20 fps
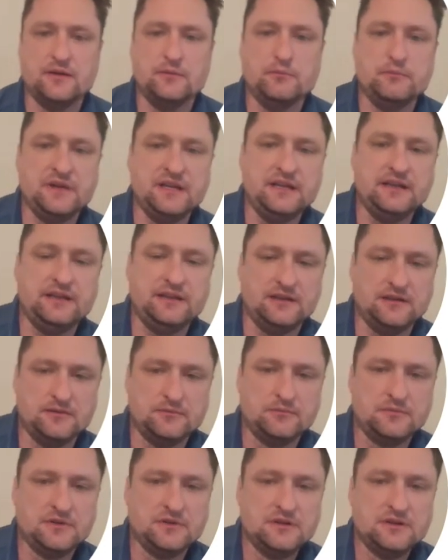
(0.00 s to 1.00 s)

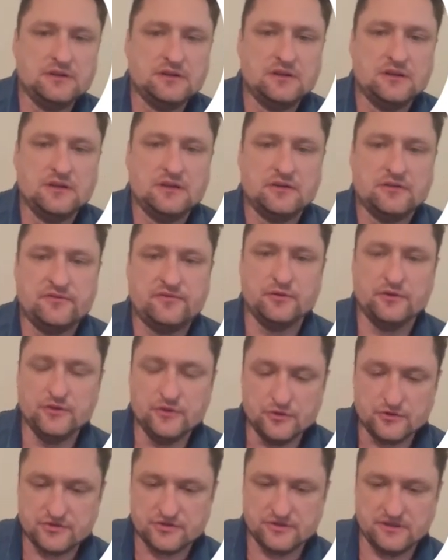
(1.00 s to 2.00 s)
medium for
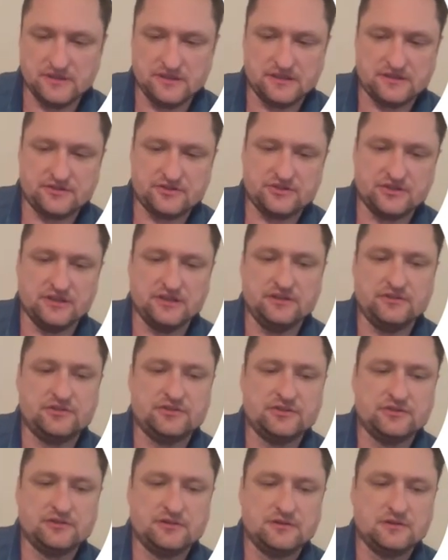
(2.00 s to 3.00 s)
nutrient
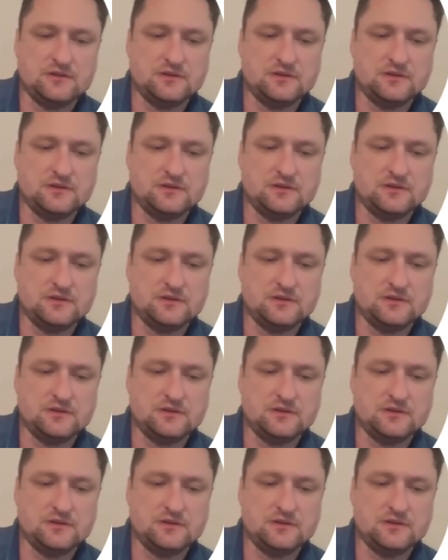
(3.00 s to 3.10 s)
exchange.